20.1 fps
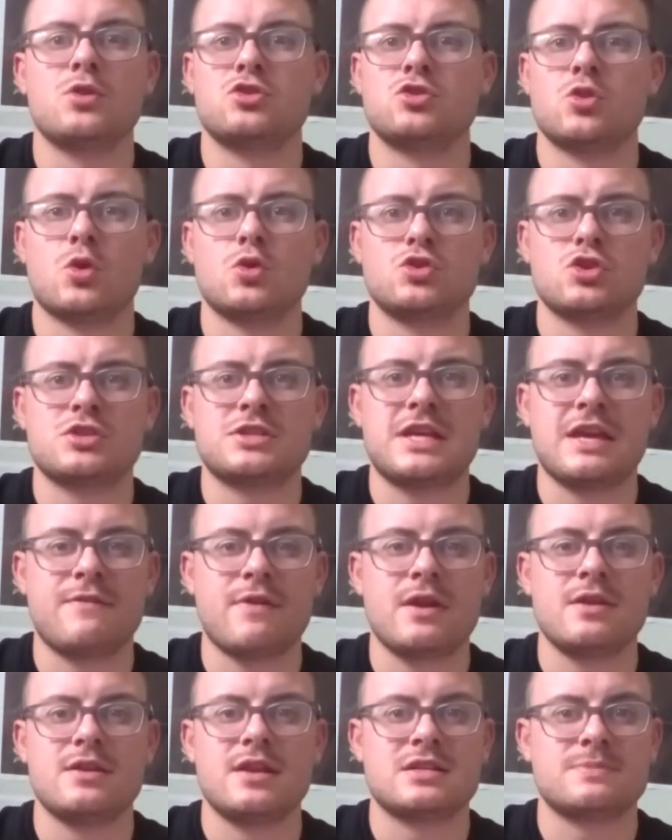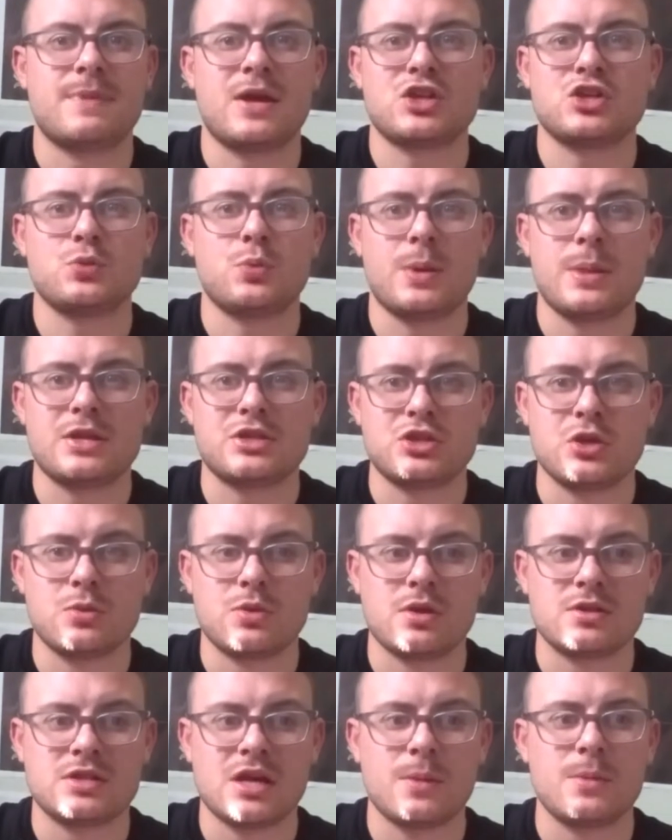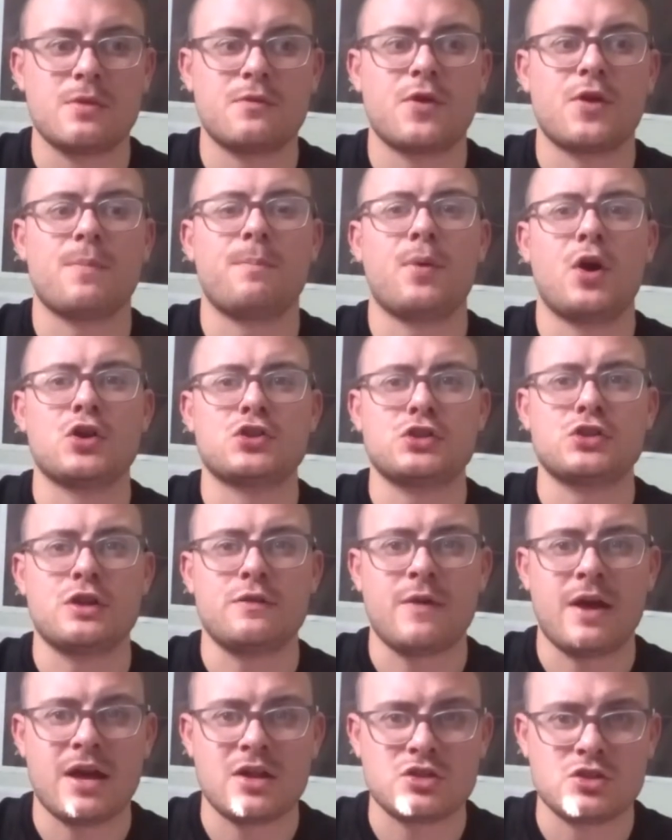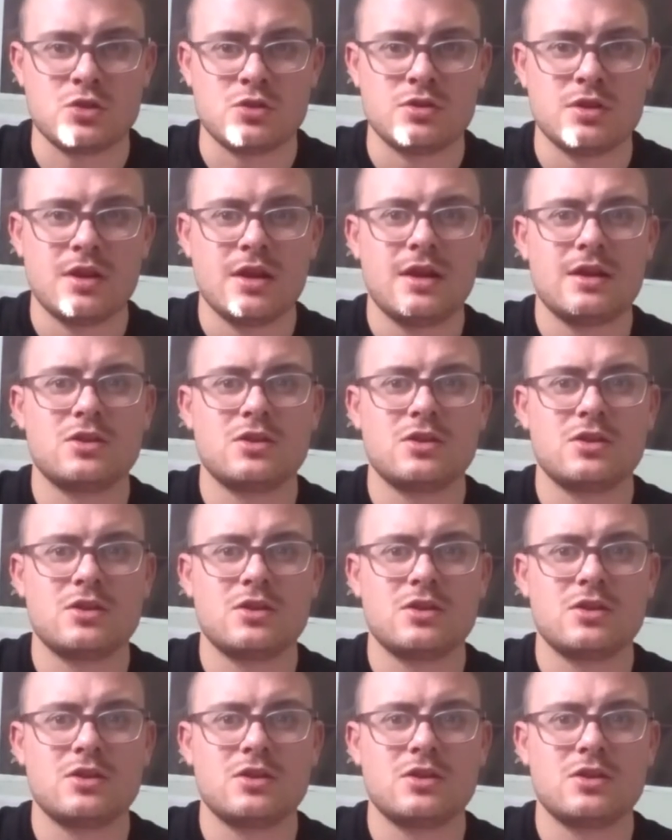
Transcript: They don't just give in, especially when they're 2-0 down. They've got a positive attitude.